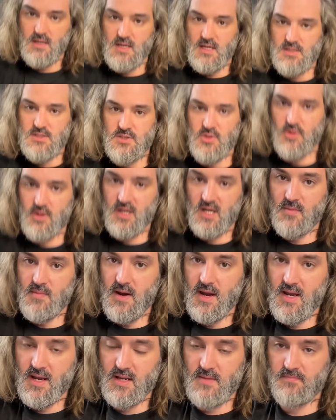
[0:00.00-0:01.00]
and talking
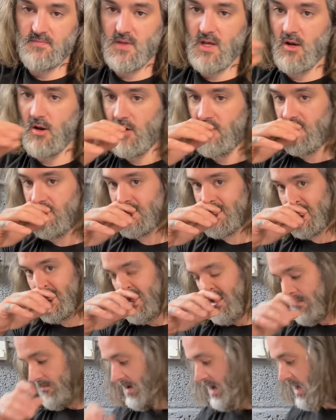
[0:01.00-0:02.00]
about it, a lot of them said that
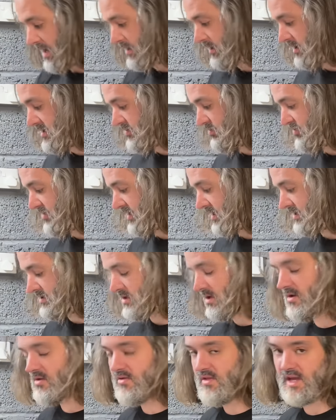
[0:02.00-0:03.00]
the barcodes are printing
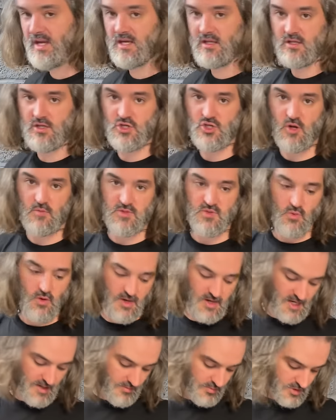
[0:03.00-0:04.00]
too thick and the shops
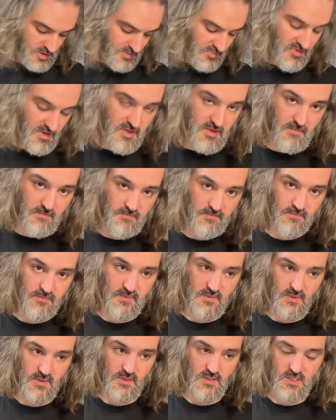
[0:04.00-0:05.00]
weren't able to print them,
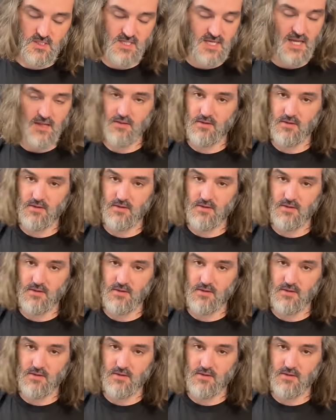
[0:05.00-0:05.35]
to scan